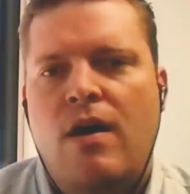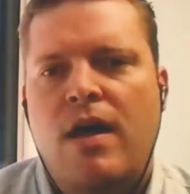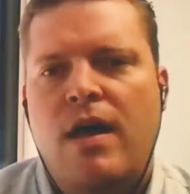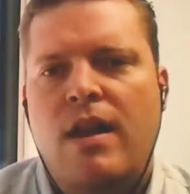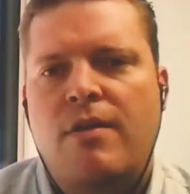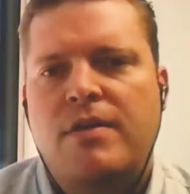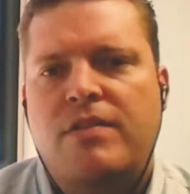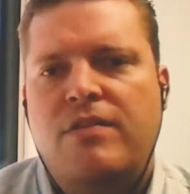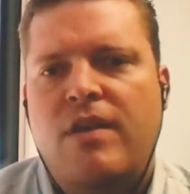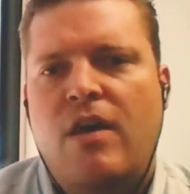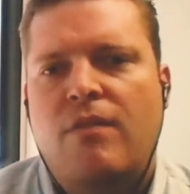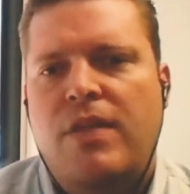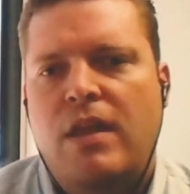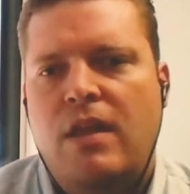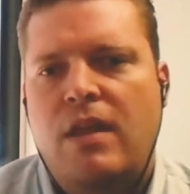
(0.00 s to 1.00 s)
uh, in of
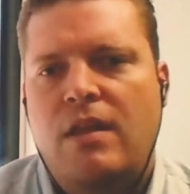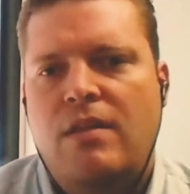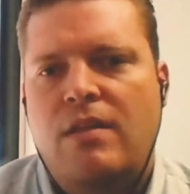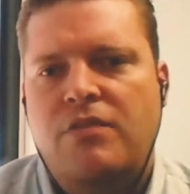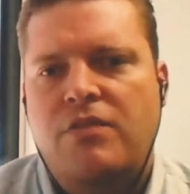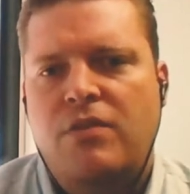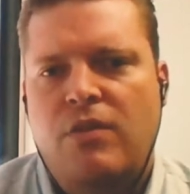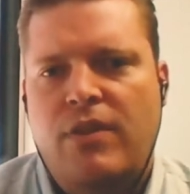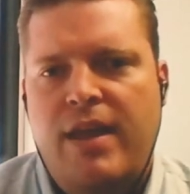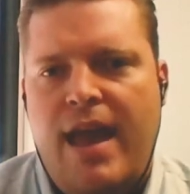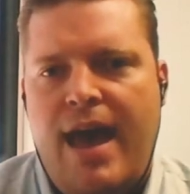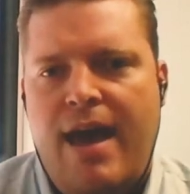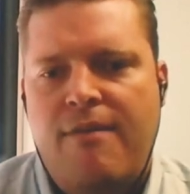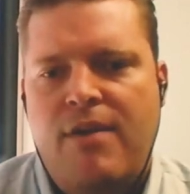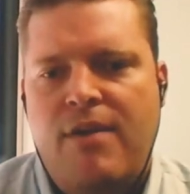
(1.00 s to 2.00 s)
itself, it, it doesn't really
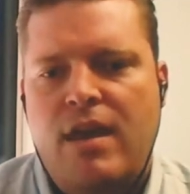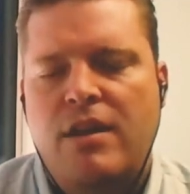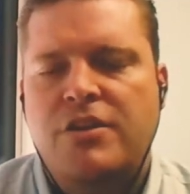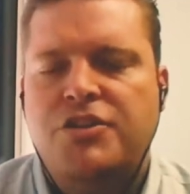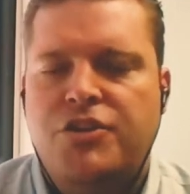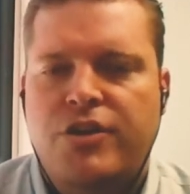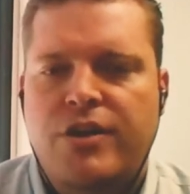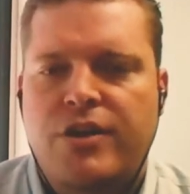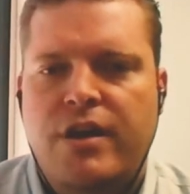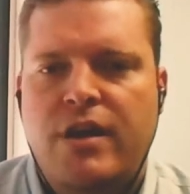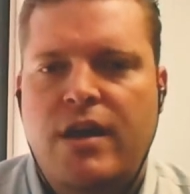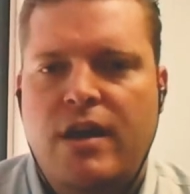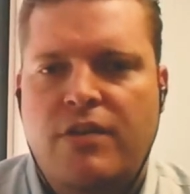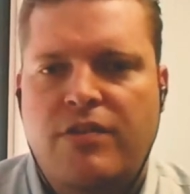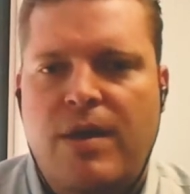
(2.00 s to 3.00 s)
have an
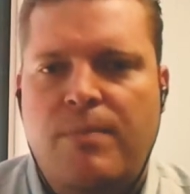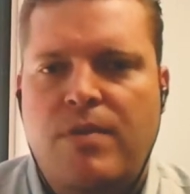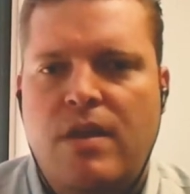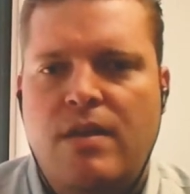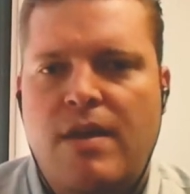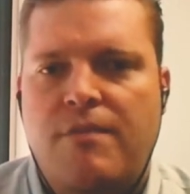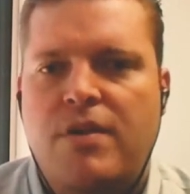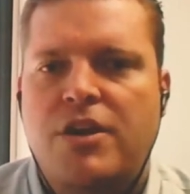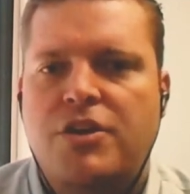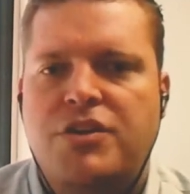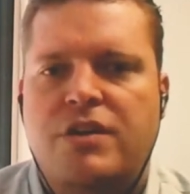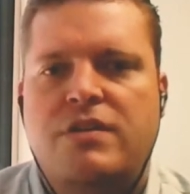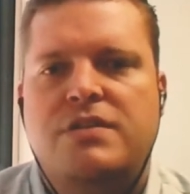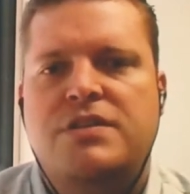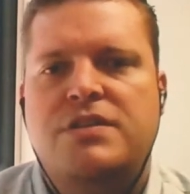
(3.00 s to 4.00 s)
industry-accepted
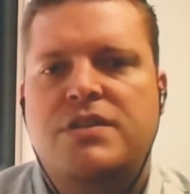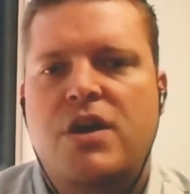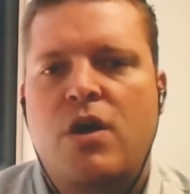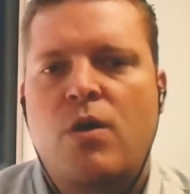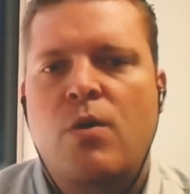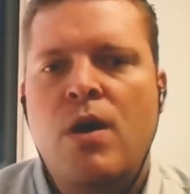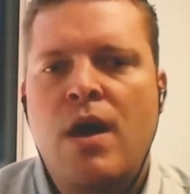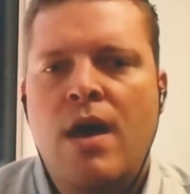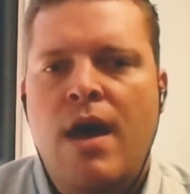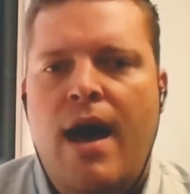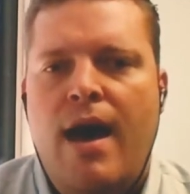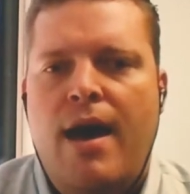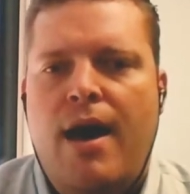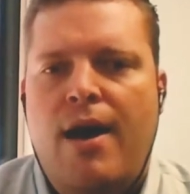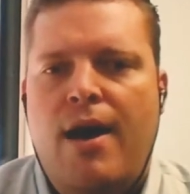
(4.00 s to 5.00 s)
definition. So,
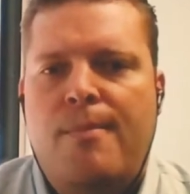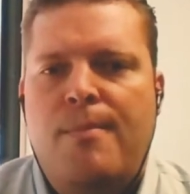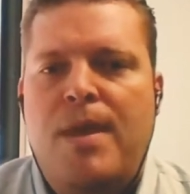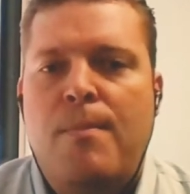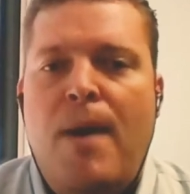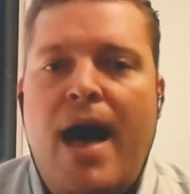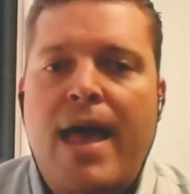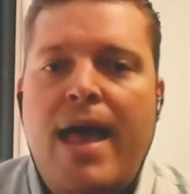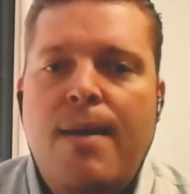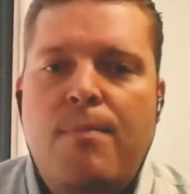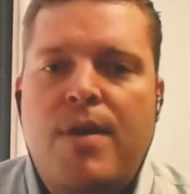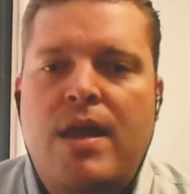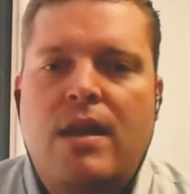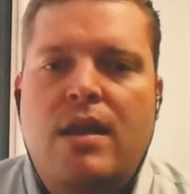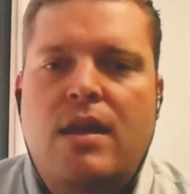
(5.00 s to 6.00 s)
um, in my
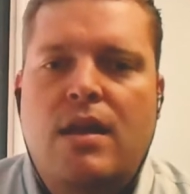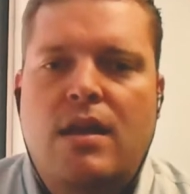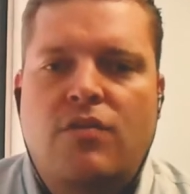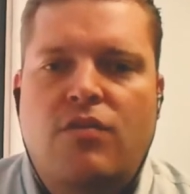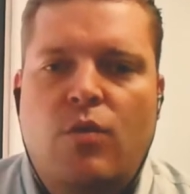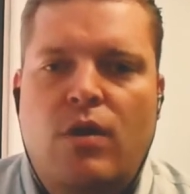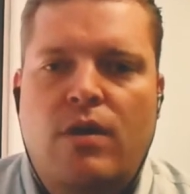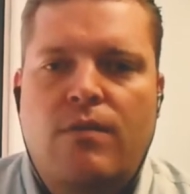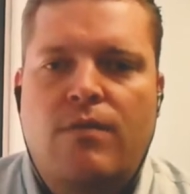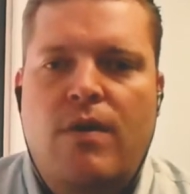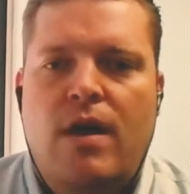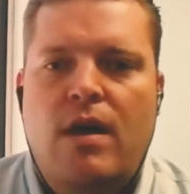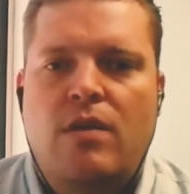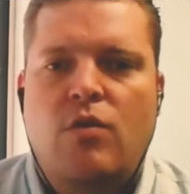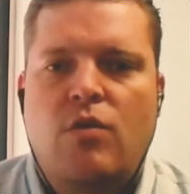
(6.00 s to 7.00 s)
opinion, in sort of
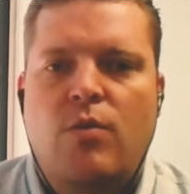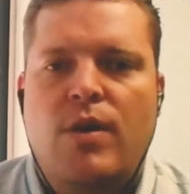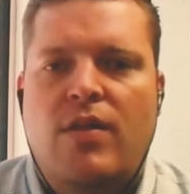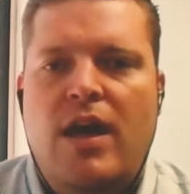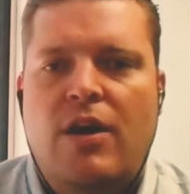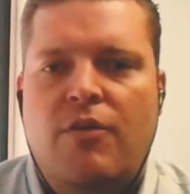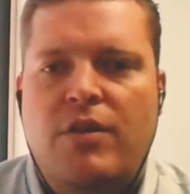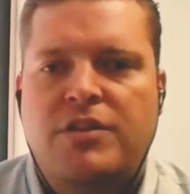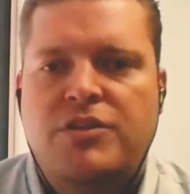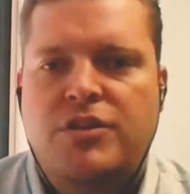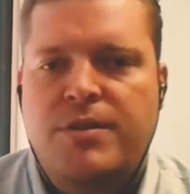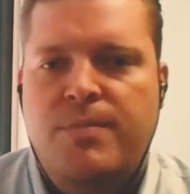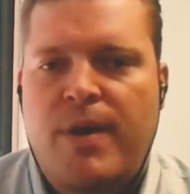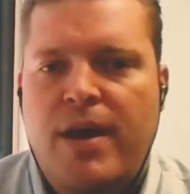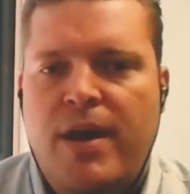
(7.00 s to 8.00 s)
uh, doing a lot of
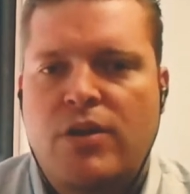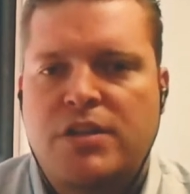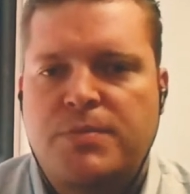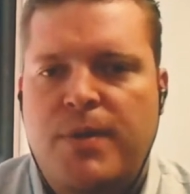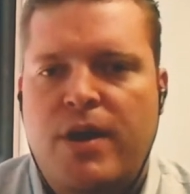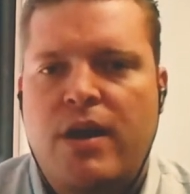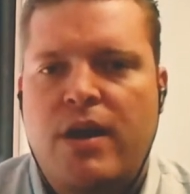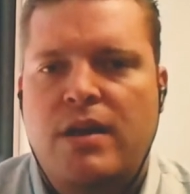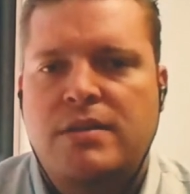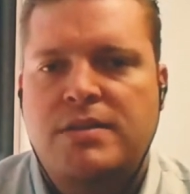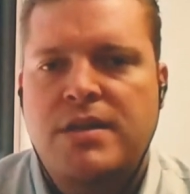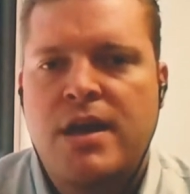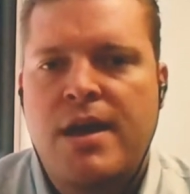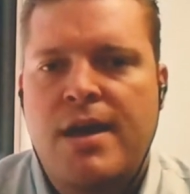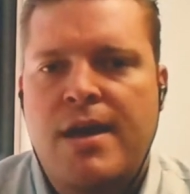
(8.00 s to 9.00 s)
research in my own experience,